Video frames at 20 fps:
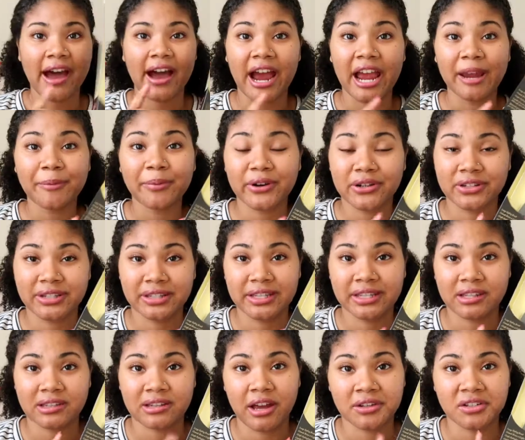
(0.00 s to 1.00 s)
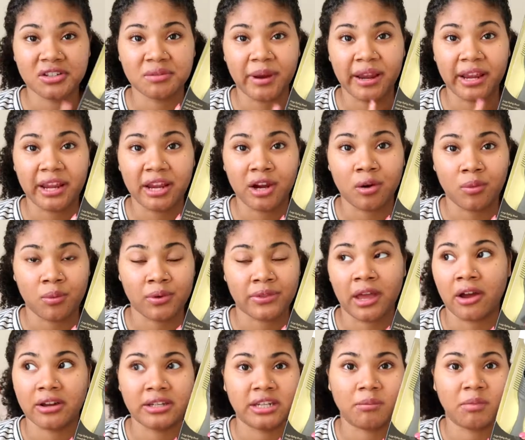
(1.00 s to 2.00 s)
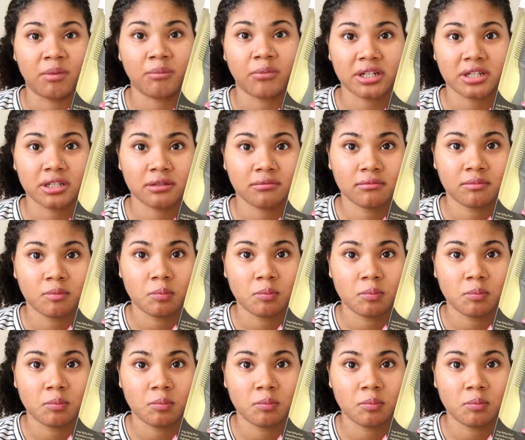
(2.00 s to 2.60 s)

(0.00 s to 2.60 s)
I personally cannot do my hair without a Detangling brush.